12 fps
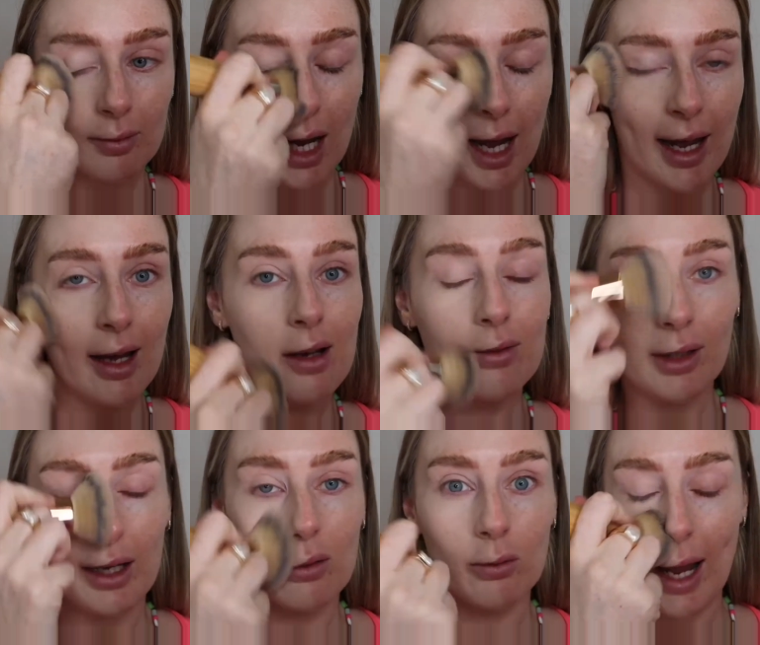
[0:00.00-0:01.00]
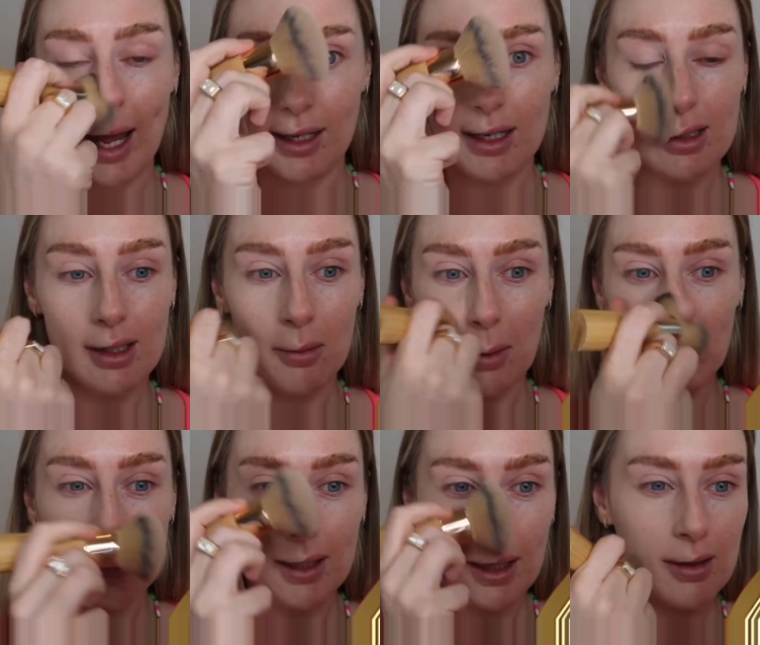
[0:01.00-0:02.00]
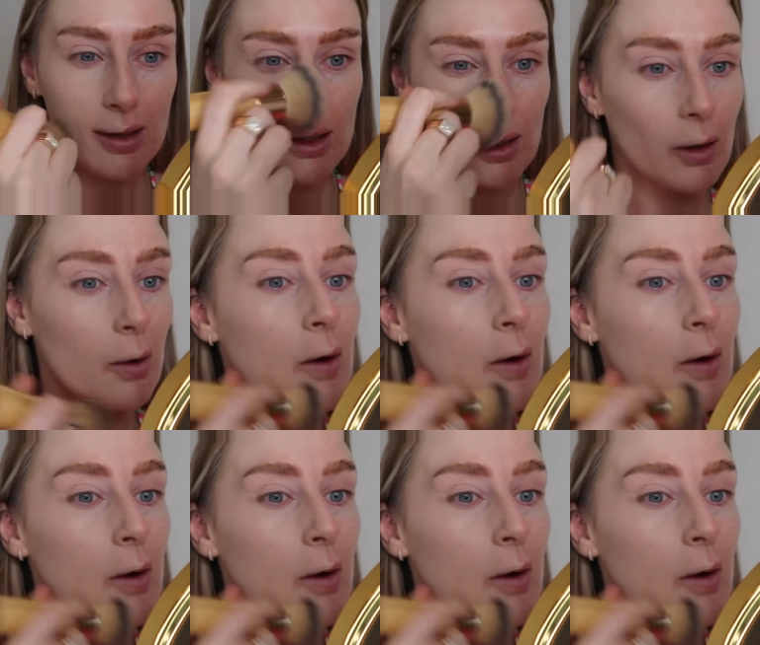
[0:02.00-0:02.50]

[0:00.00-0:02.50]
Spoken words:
I have like redness in my skin, so